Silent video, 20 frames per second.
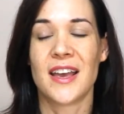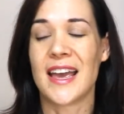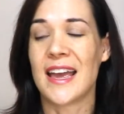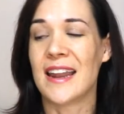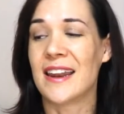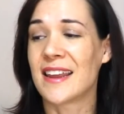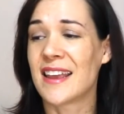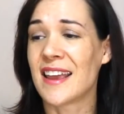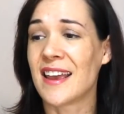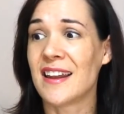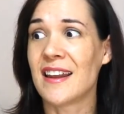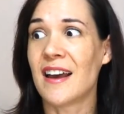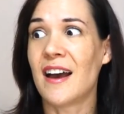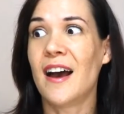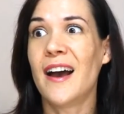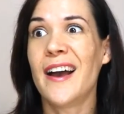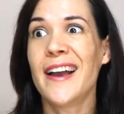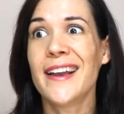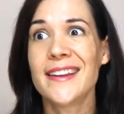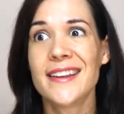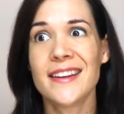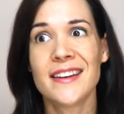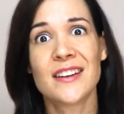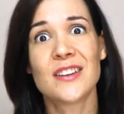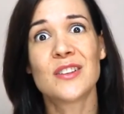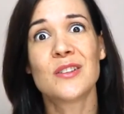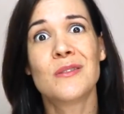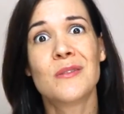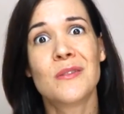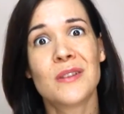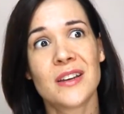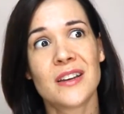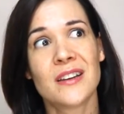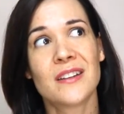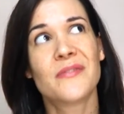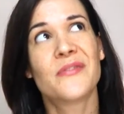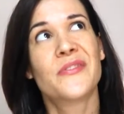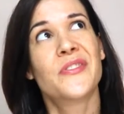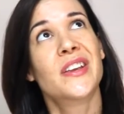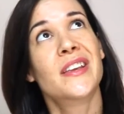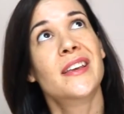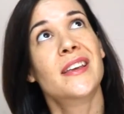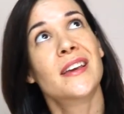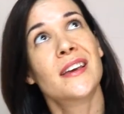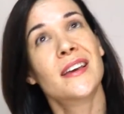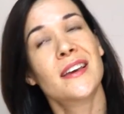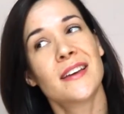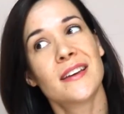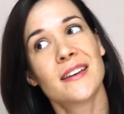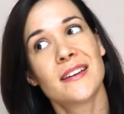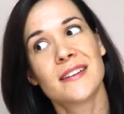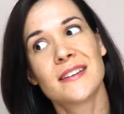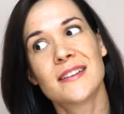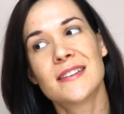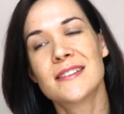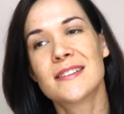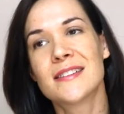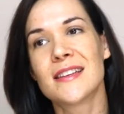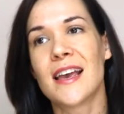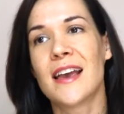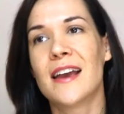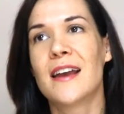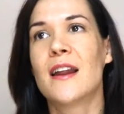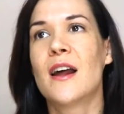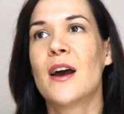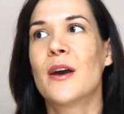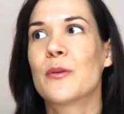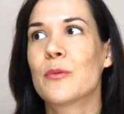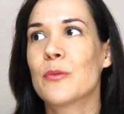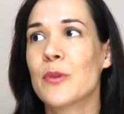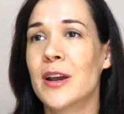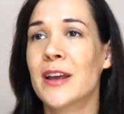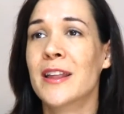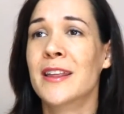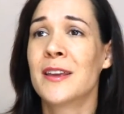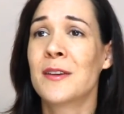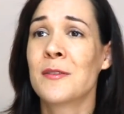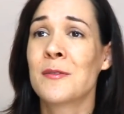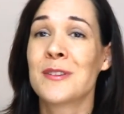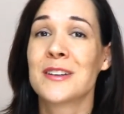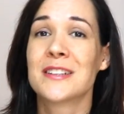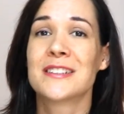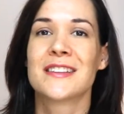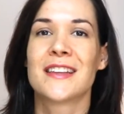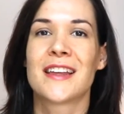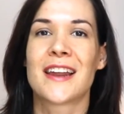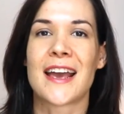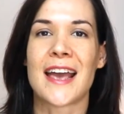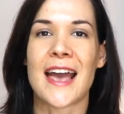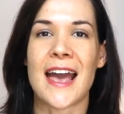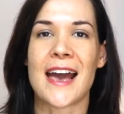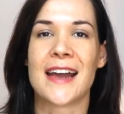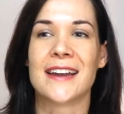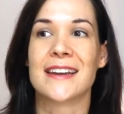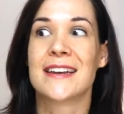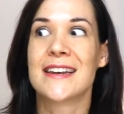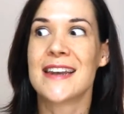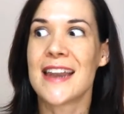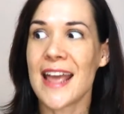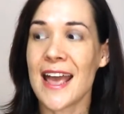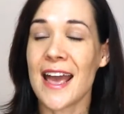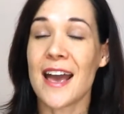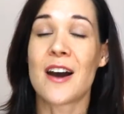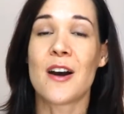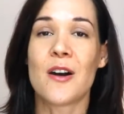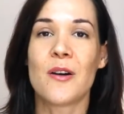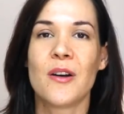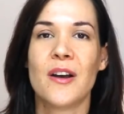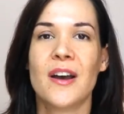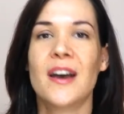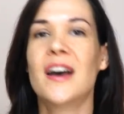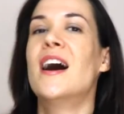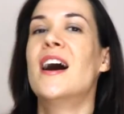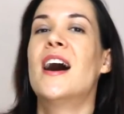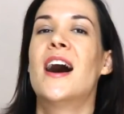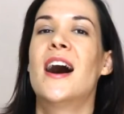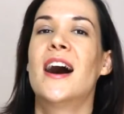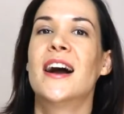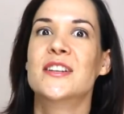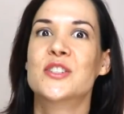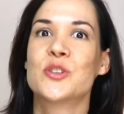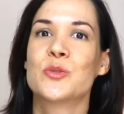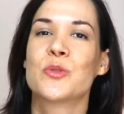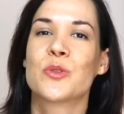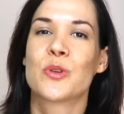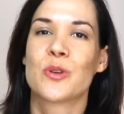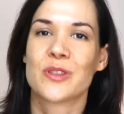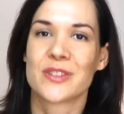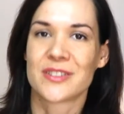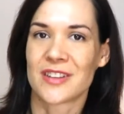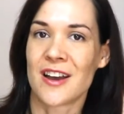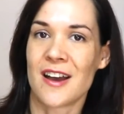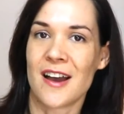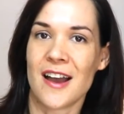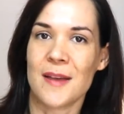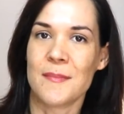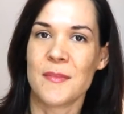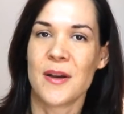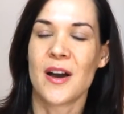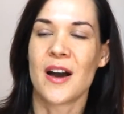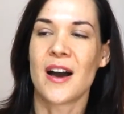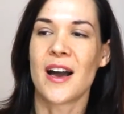And again, I didn't do it for years, and I really wish that I had. Now I do it all the time.